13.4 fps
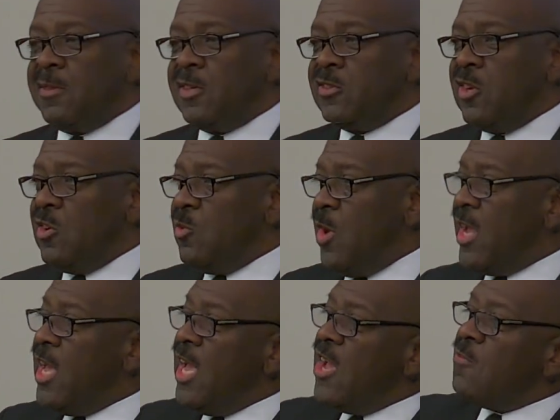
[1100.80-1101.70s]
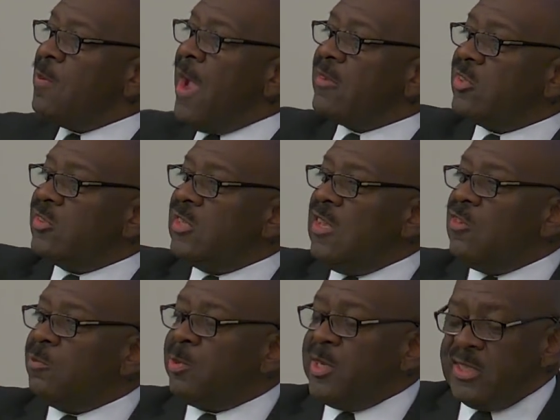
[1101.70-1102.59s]
a certain way. If Pastor Steve is
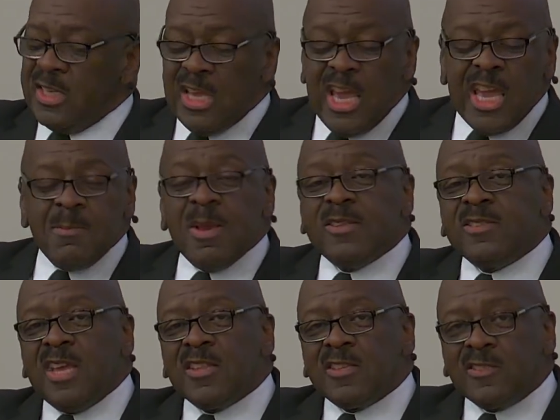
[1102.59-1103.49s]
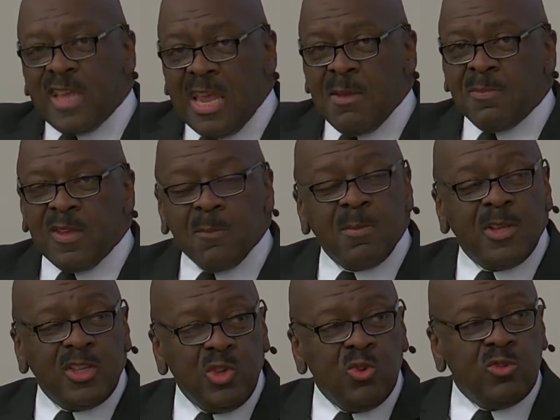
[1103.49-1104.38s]
preaching, he may say the same thing, but
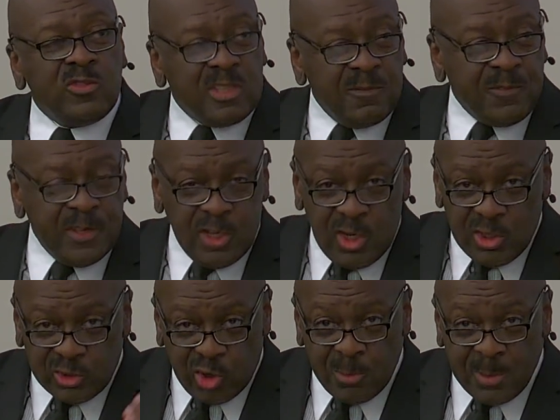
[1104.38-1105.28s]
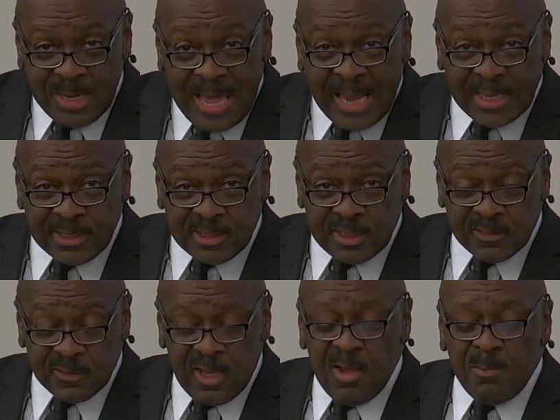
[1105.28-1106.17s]
use different terminologies
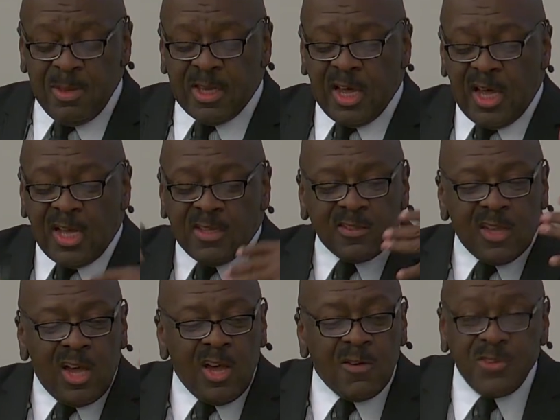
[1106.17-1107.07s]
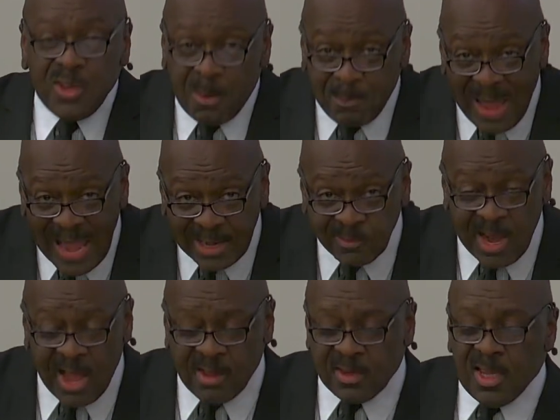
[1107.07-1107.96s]
because of your
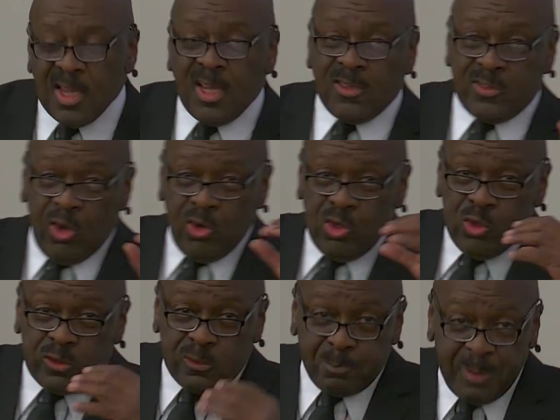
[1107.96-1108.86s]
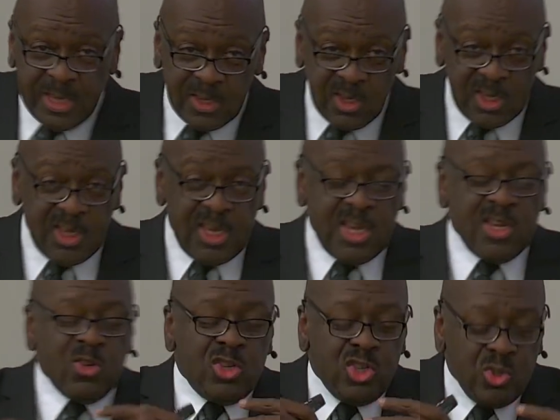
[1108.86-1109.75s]
background. So you speak In,